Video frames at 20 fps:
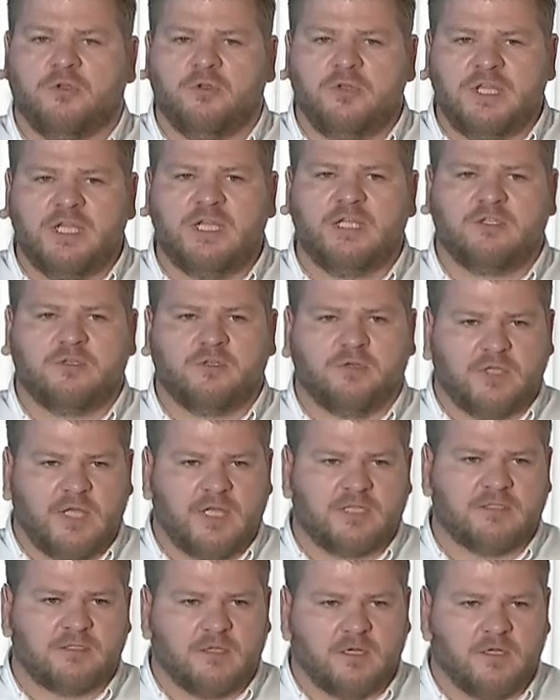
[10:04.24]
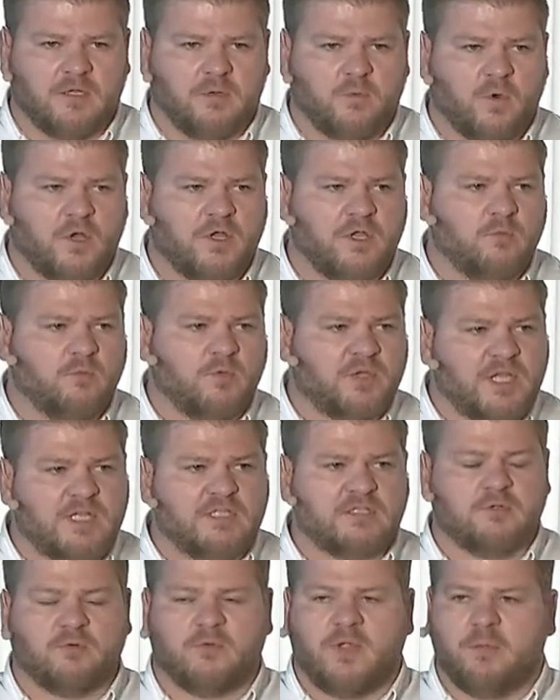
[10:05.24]
need to get started working with
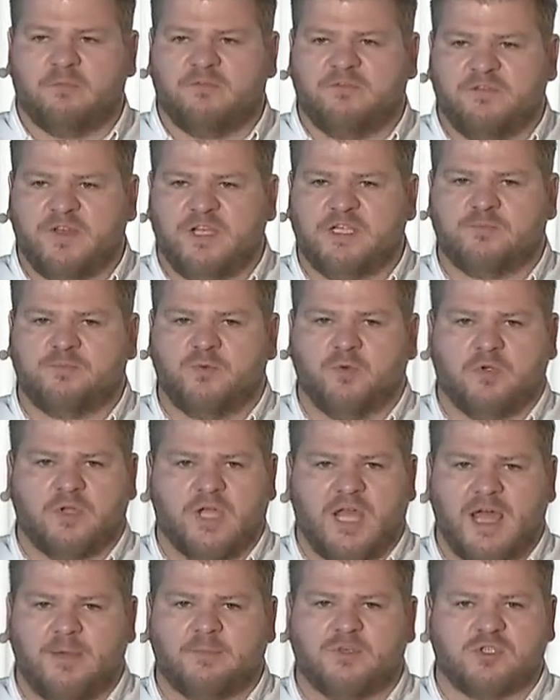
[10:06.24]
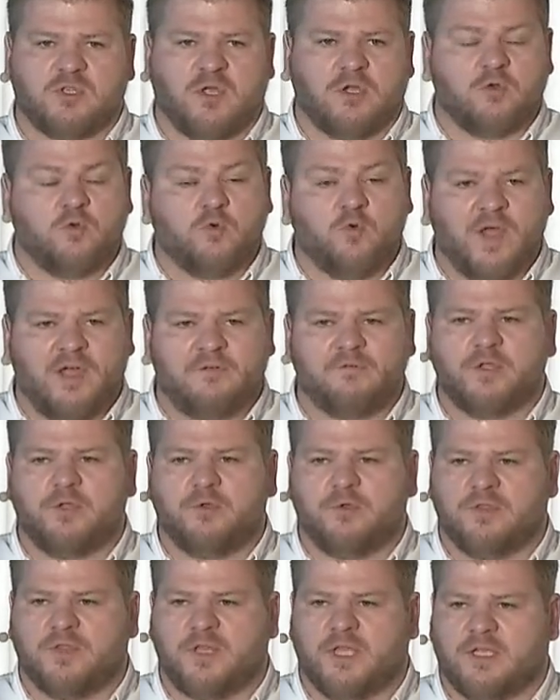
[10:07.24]
Instagram, Facebook, Amazon, whoever you
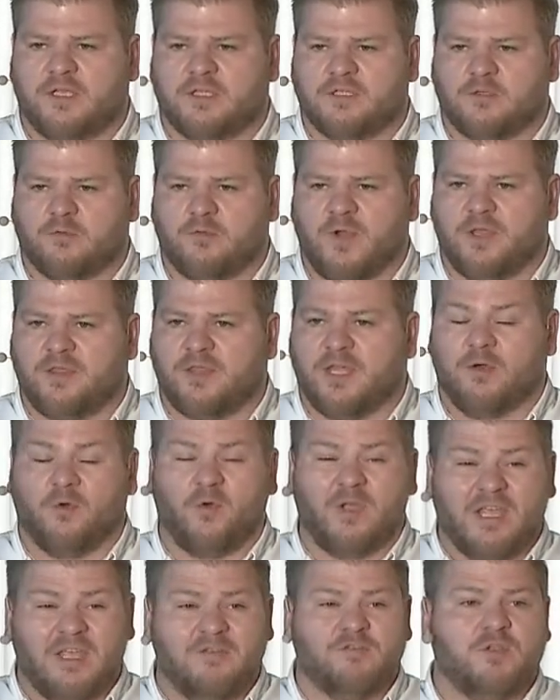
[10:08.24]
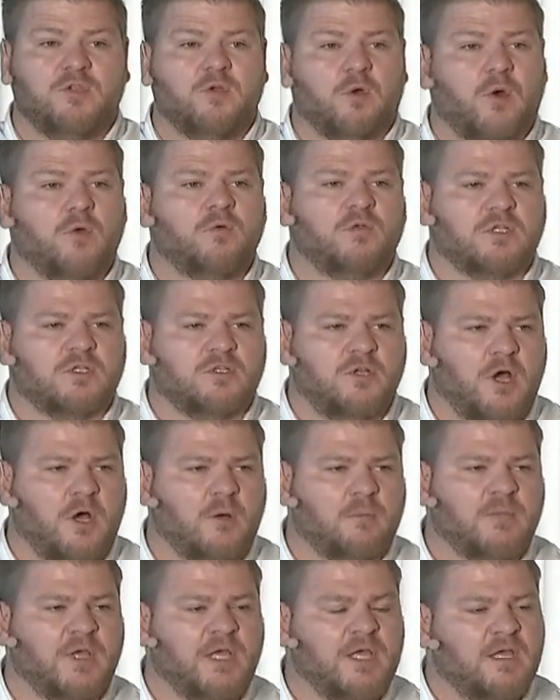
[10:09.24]
think is the right thing, or even your own
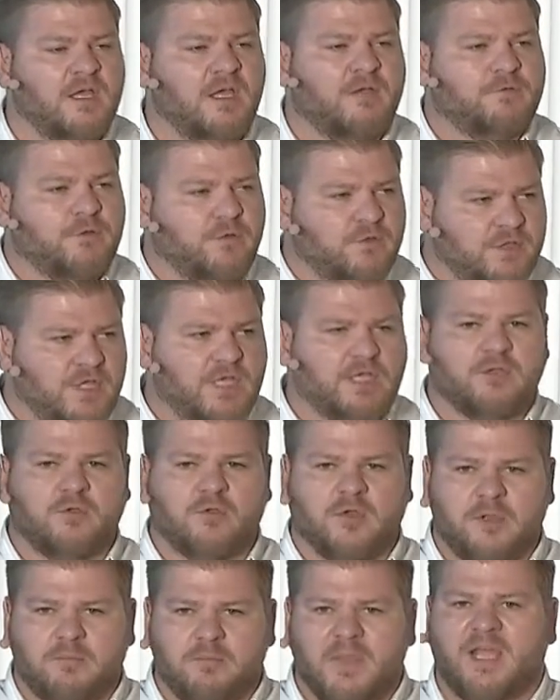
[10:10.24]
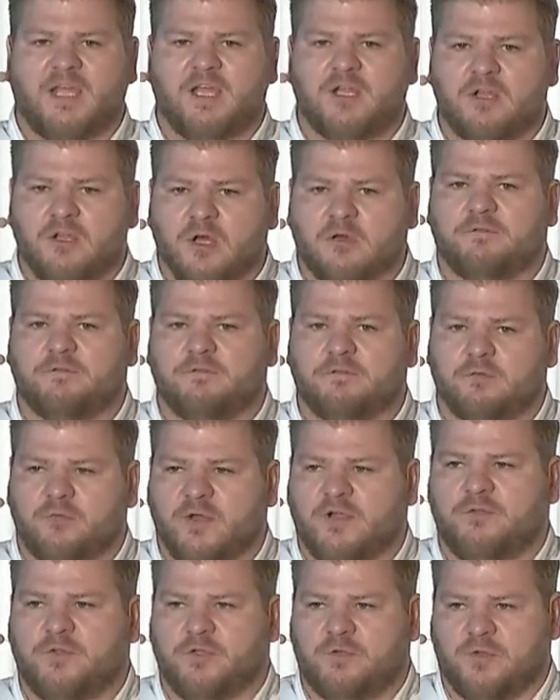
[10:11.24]
.com if you think you can make enough
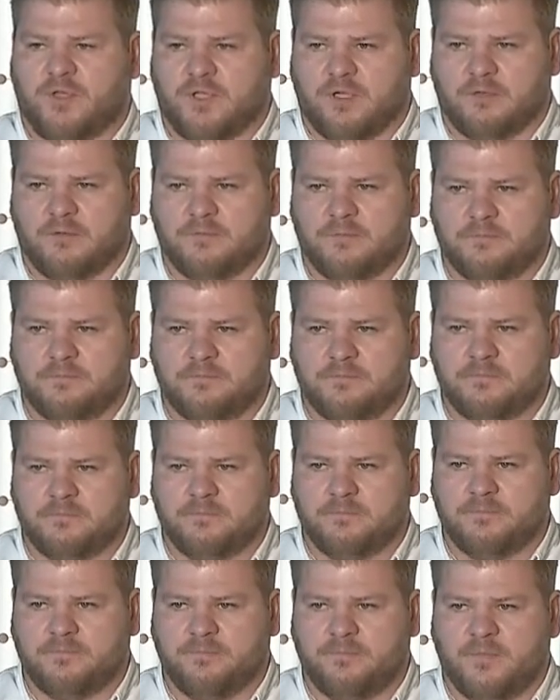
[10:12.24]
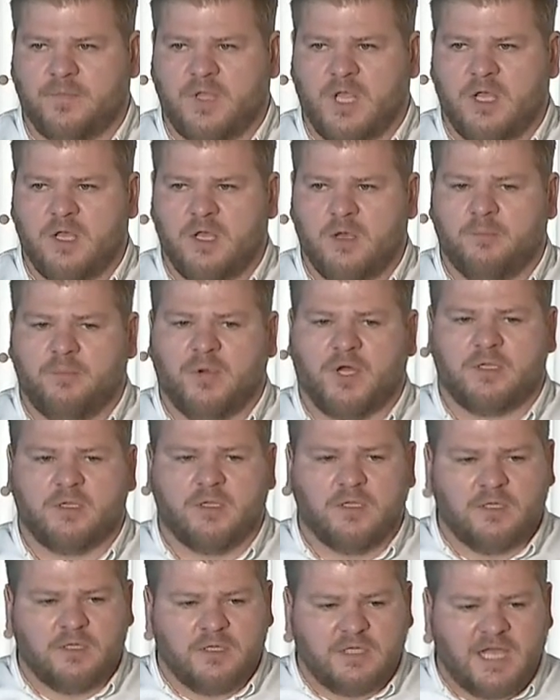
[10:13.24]
revenue there. But
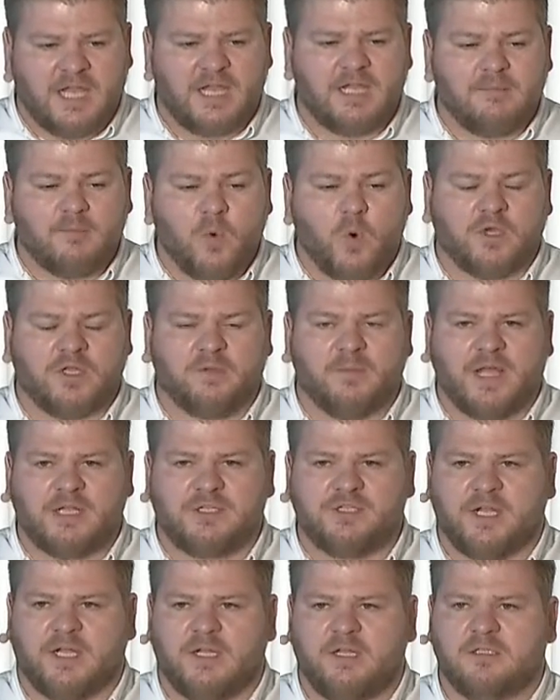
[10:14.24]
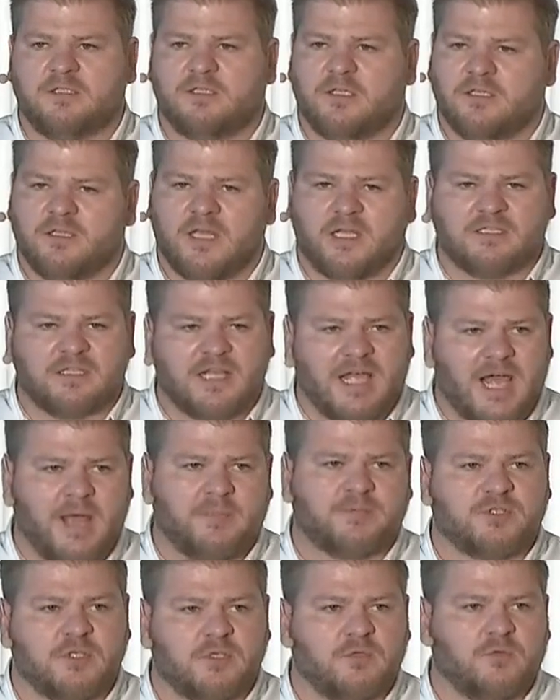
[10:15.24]
getting more demand channels, that's
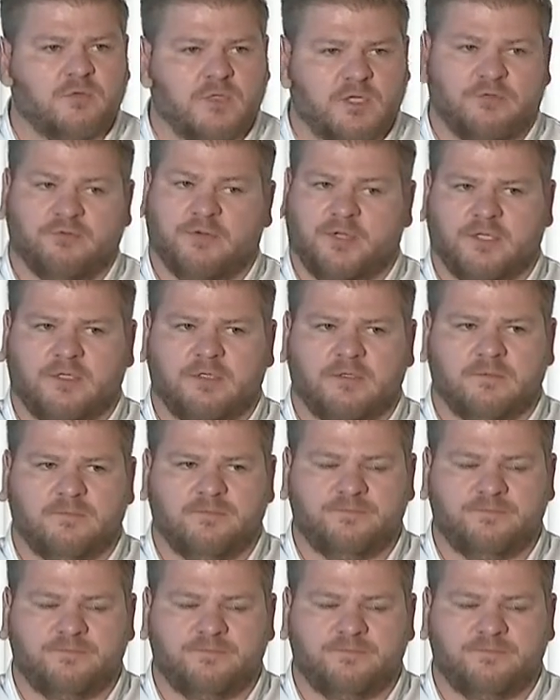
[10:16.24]
absolutely critical.